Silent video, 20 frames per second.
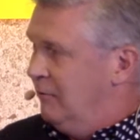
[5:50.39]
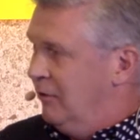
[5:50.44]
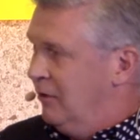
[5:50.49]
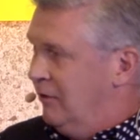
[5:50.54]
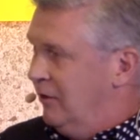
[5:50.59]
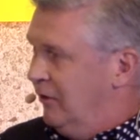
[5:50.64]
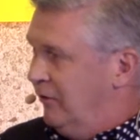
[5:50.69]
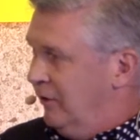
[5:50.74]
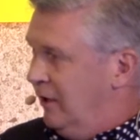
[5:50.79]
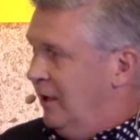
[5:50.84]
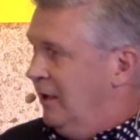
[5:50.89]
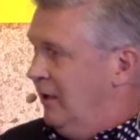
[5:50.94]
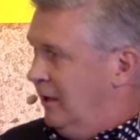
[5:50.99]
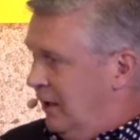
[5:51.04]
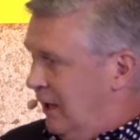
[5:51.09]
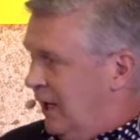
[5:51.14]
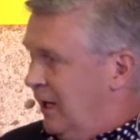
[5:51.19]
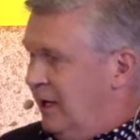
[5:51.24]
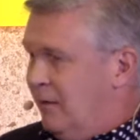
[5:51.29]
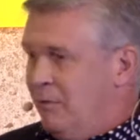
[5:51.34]
whether it's
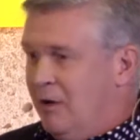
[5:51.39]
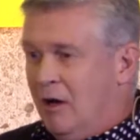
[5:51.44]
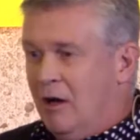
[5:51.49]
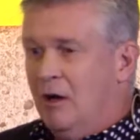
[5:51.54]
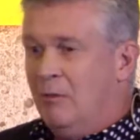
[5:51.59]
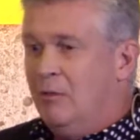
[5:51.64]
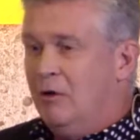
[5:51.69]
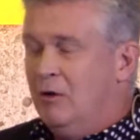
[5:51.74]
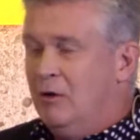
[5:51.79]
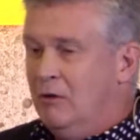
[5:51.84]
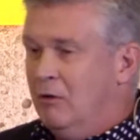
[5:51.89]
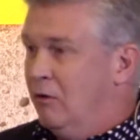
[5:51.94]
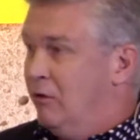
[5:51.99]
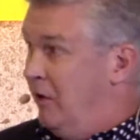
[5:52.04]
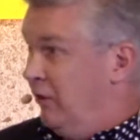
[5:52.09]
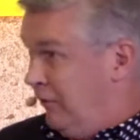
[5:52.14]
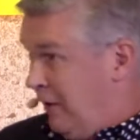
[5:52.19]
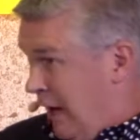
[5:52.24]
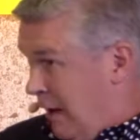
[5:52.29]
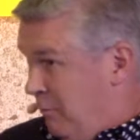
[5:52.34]
Alibaba or
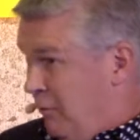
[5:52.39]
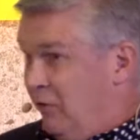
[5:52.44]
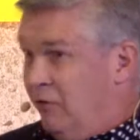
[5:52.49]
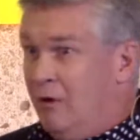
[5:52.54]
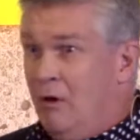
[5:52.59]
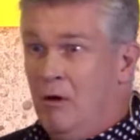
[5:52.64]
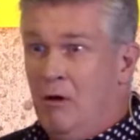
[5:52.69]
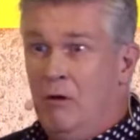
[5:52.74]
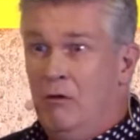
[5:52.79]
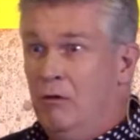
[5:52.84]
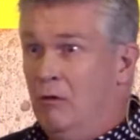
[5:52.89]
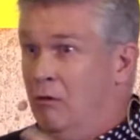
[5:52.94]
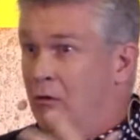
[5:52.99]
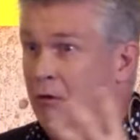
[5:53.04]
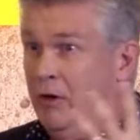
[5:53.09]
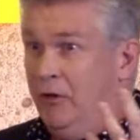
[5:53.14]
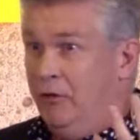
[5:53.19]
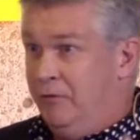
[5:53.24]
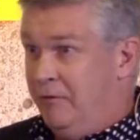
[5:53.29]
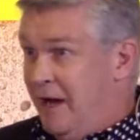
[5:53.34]
it's Amazon
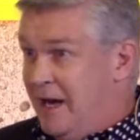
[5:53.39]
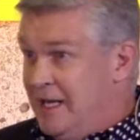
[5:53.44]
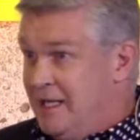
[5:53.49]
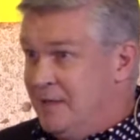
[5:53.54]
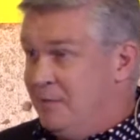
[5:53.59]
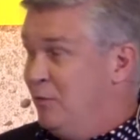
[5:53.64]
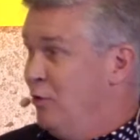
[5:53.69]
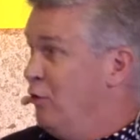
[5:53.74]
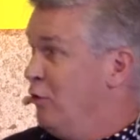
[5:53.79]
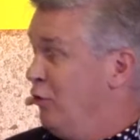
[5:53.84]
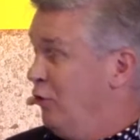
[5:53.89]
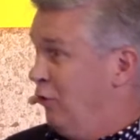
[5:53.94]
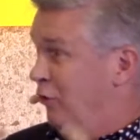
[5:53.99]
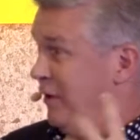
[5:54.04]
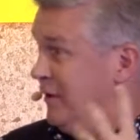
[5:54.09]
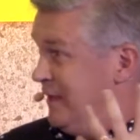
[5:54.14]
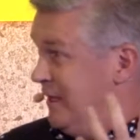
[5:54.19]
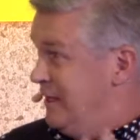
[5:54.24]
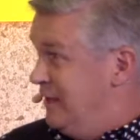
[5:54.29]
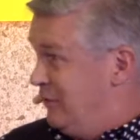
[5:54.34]
or it's Facebook or
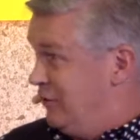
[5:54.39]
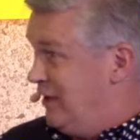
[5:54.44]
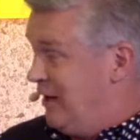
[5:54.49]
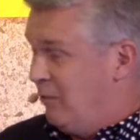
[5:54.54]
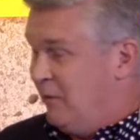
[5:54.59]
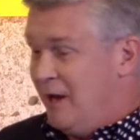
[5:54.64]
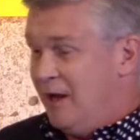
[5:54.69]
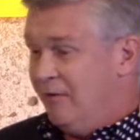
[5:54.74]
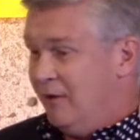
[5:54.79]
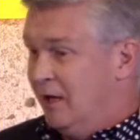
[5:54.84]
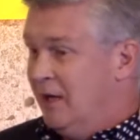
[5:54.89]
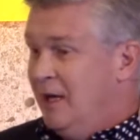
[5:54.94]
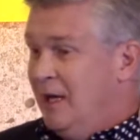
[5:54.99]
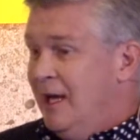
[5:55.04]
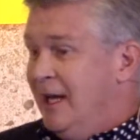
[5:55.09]
it's Instagram, whatever,